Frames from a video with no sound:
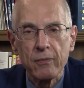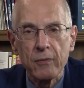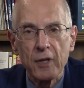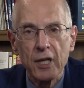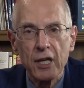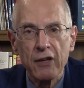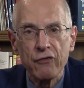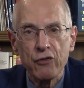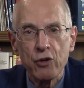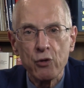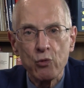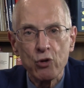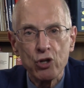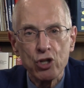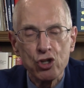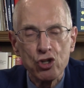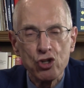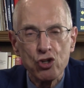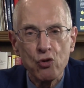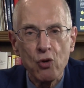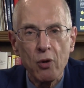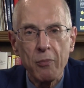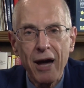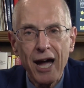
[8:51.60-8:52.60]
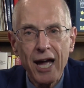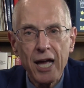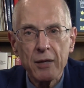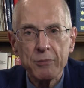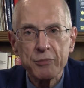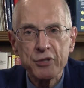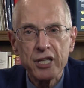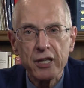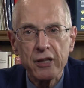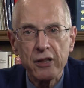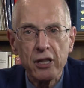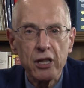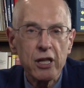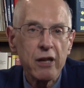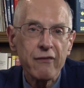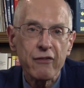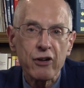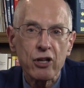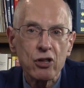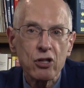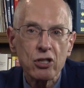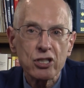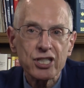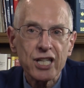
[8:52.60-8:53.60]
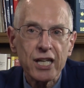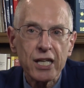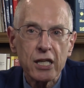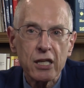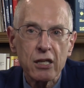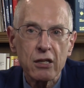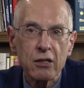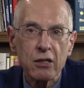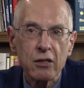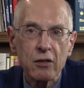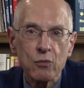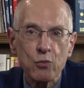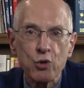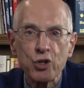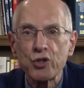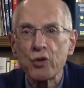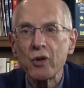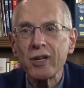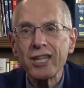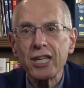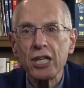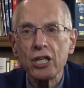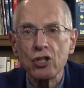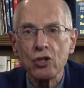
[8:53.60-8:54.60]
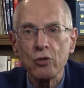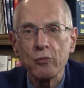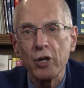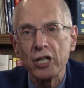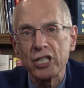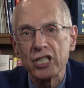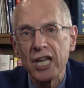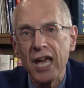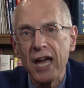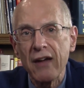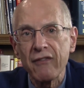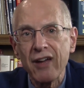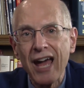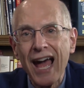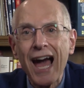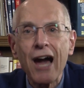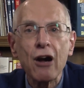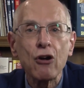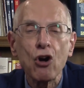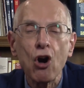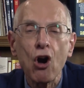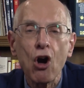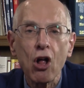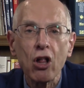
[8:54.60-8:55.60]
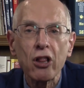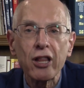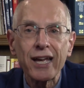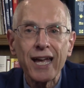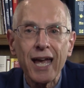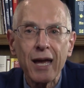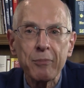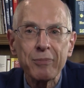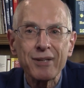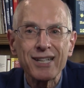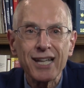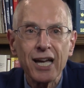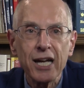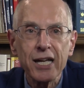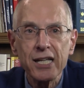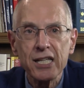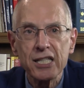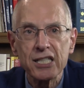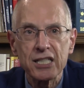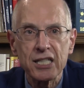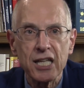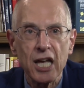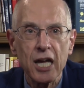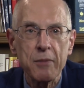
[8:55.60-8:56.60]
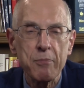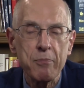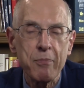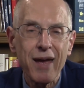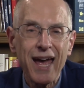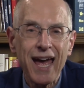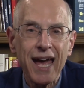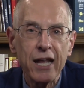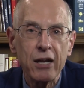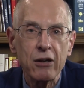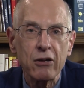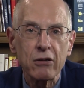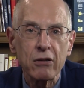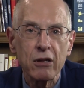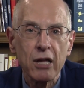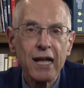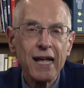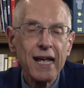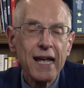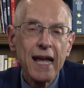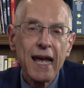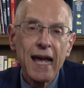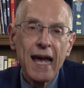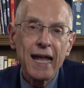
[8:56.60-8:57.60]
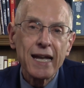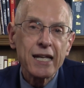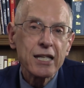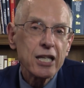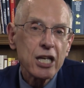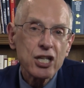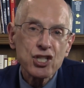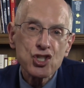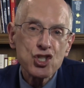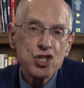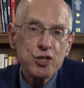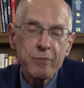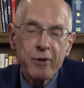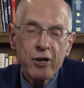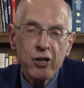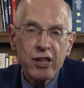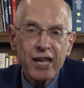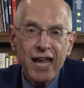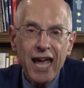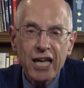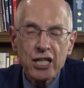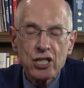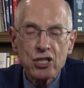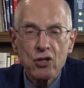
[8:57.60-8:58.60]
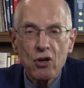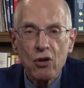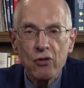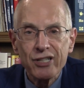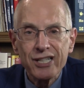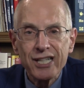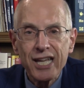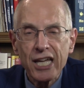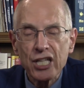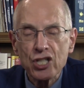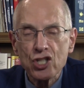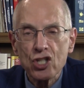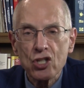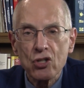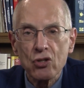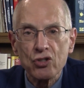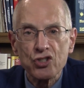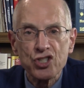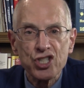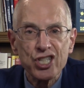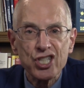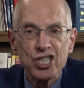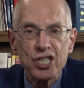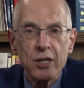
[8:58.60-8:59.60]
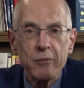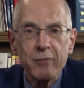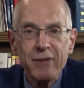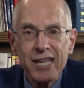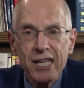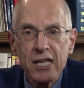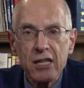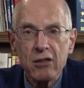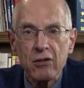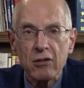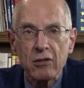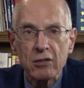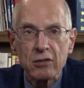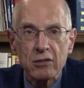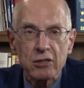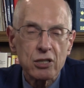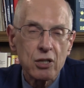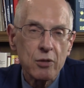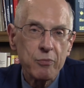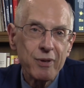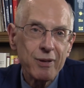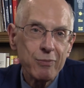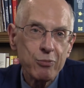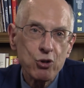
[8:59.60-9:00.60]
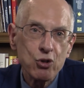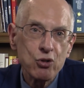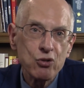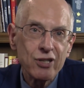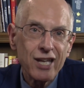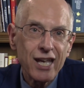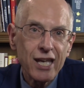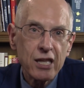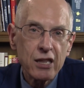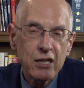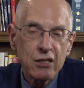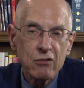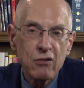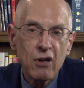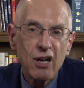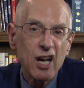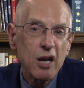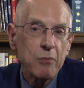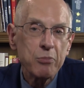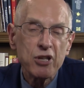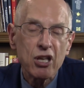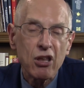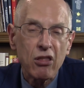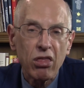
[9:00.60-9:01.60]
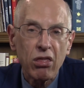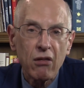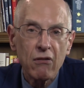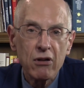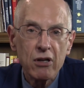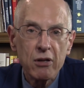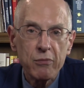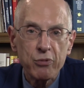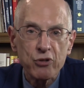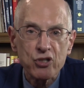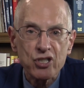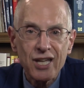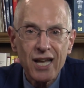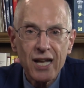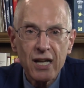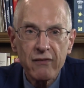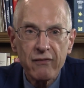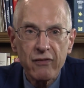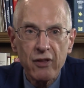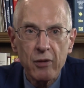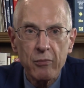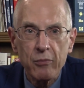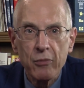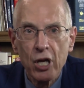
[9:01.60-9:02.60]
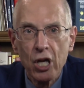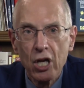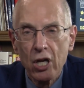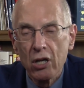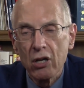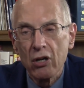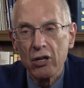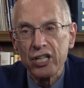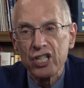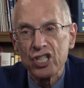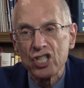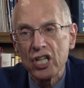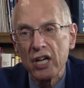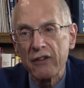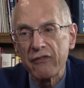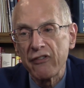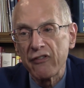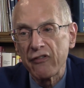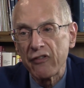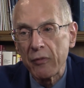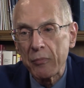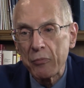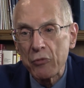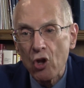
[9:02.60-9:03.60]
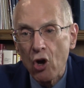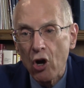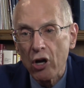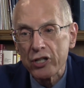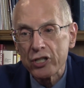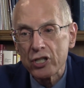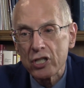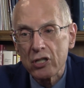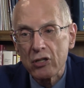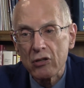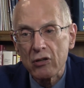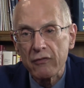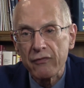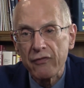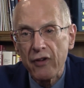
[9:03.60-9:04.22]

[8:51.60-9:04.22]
If we were to do a biopsy of the liver, it looks like you were drinking too much. You have an alcoholic hepatitis type pattern. And it doesn't spare the gastrointestinal system either. So people who take the drug, up to thirty percent of them, are going to suffer from nausea or